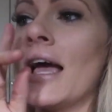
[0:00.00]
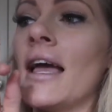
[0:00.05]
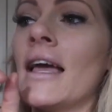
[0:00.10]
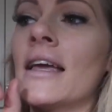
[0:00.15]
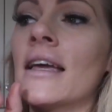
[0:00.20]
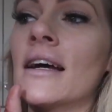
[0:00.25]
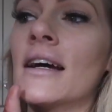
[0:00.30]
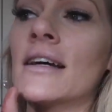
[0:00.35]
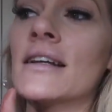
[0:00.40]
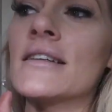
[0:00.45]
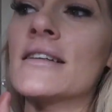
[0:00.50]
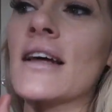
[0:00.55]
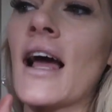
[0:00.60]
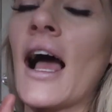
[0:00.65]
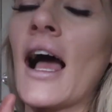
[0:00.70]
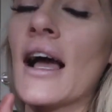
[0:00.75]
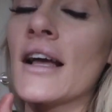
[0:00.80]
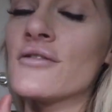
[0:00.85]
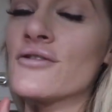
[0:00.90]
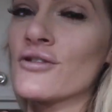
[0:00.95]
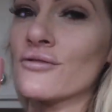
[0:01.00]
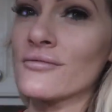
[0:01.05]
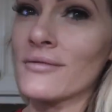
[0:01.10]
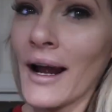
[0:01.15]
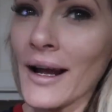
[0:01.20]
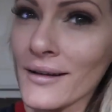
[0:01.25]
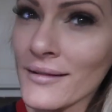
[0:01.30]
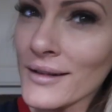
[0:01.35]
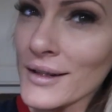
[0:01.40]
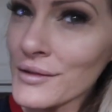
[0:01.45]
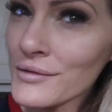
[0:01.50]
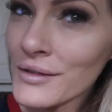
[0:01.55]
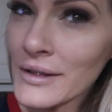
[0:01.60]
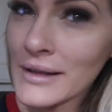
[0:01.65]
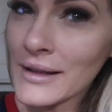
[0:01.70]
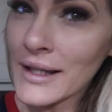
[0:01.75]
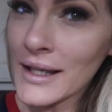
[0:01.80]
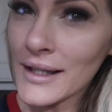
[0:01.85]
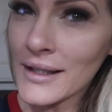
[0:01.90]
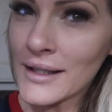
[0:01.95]
and I directly
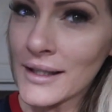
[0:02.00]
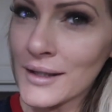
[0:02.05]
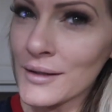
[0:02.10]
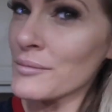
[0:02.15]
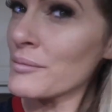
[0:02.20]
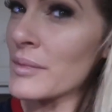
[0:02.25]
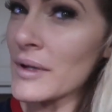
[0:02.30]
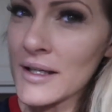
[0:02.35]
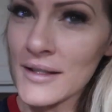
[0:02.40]
related